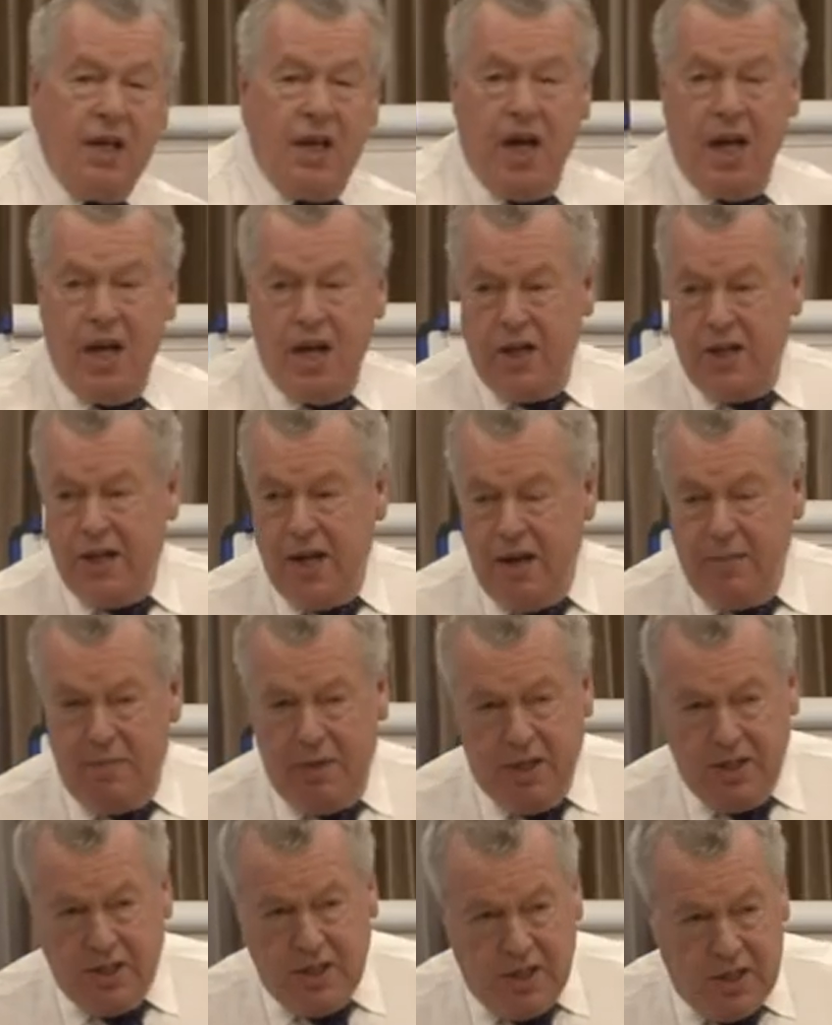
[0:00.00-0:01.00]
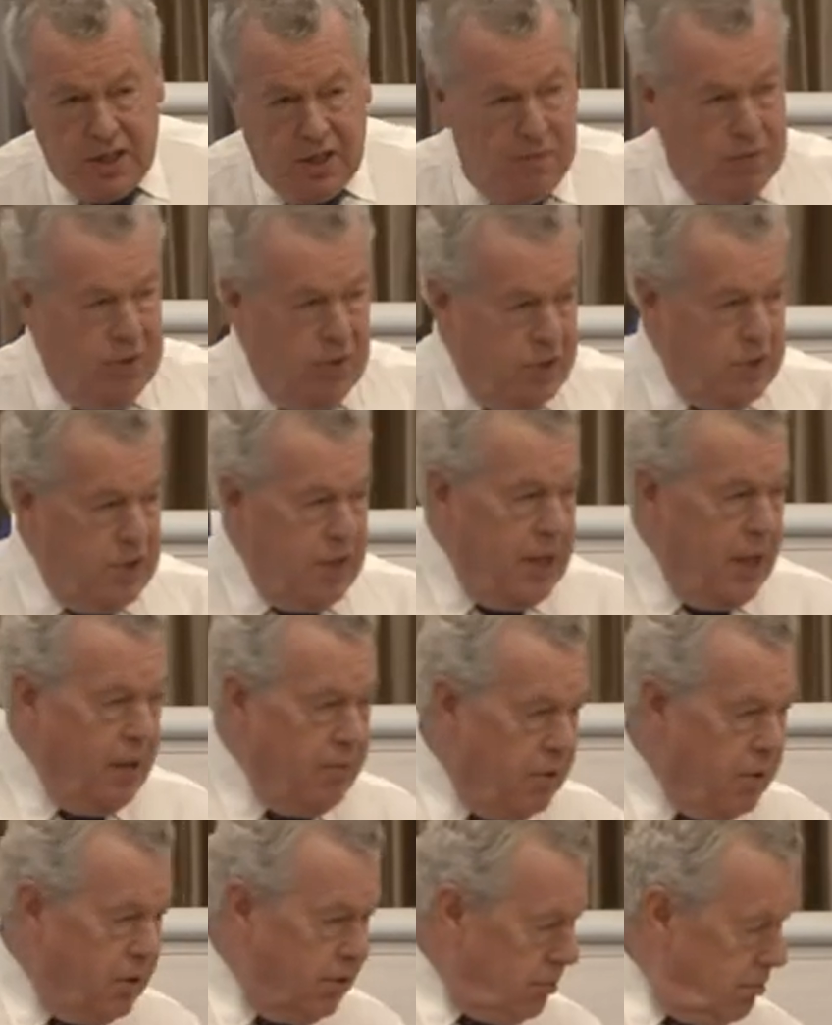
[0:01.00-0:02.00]
I know that because I support
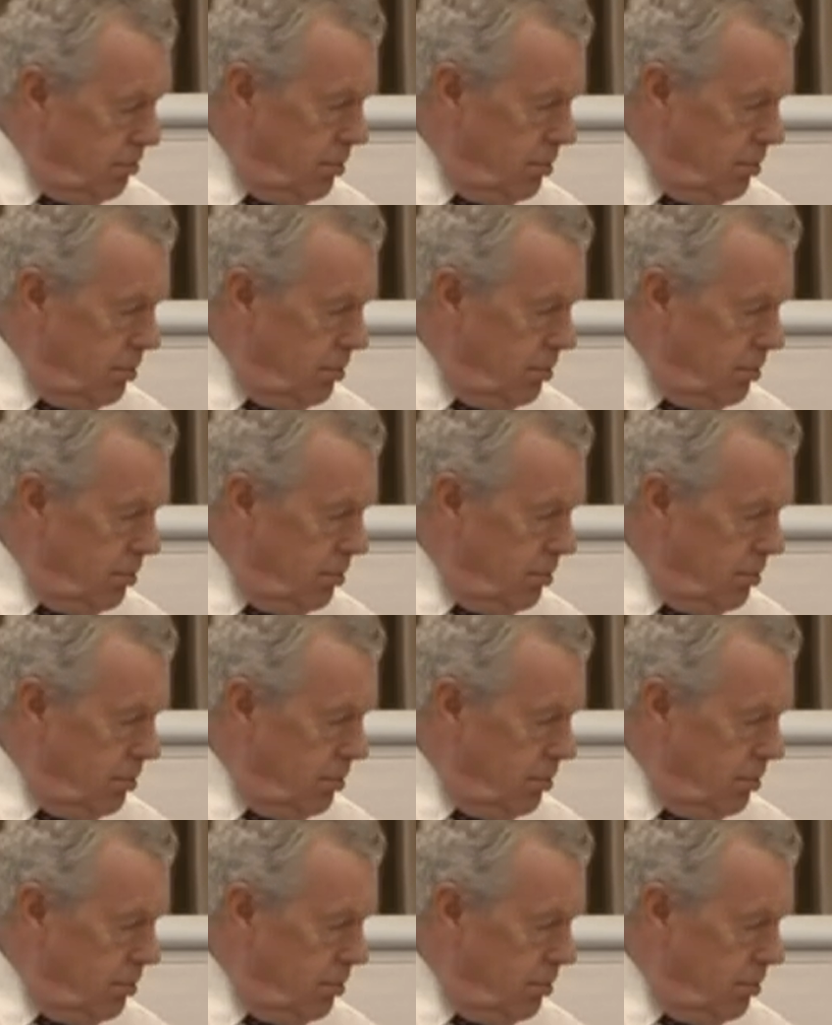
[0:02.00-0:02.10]
Southampton.